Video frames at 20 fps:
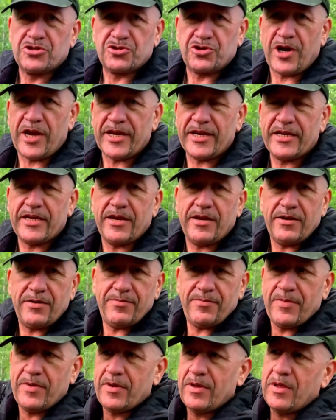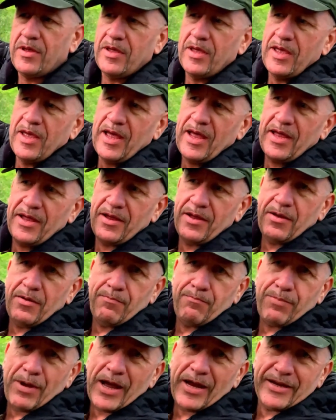drink,
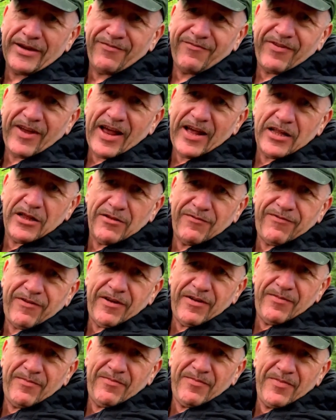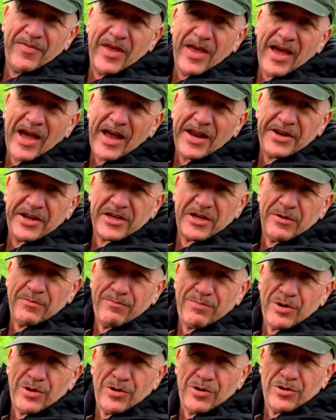bite valve, and I
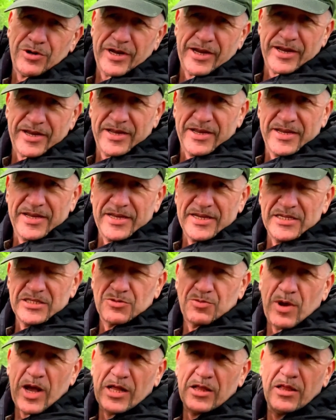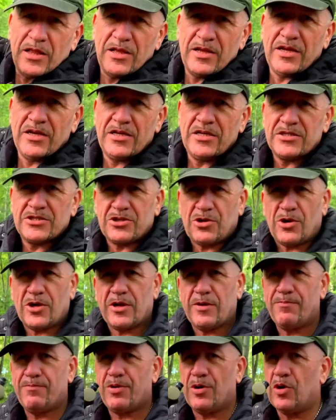can pour it as well. So I
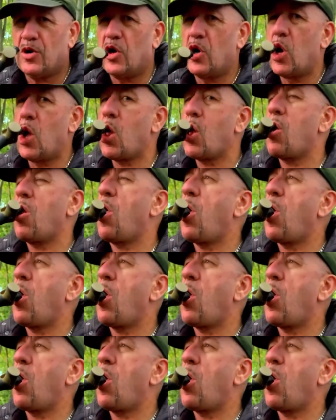can pour